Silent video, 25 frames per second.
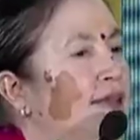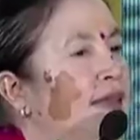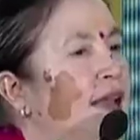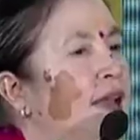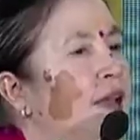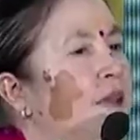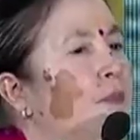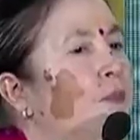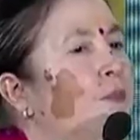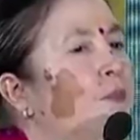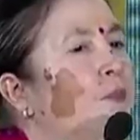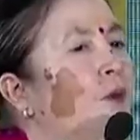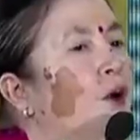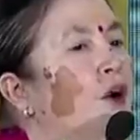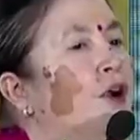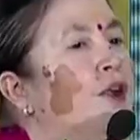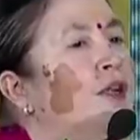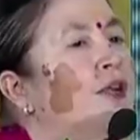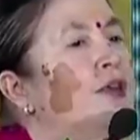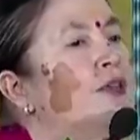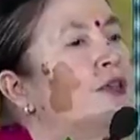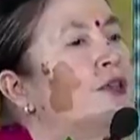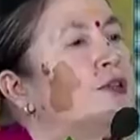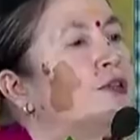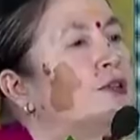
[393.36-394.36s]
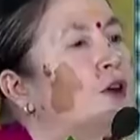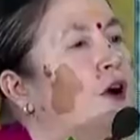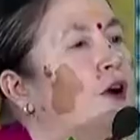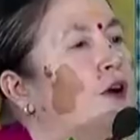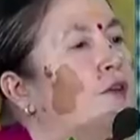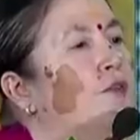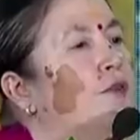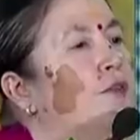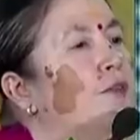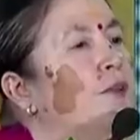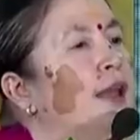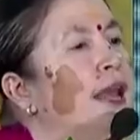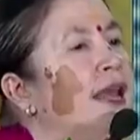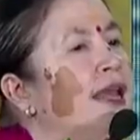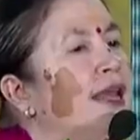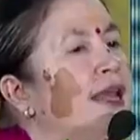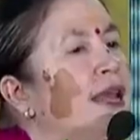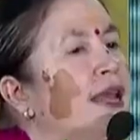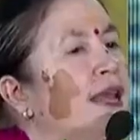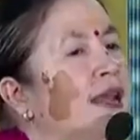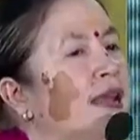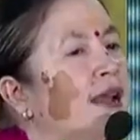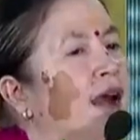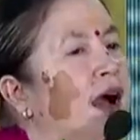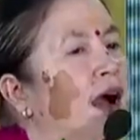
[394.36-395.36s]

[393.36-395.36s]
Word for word: the importance of making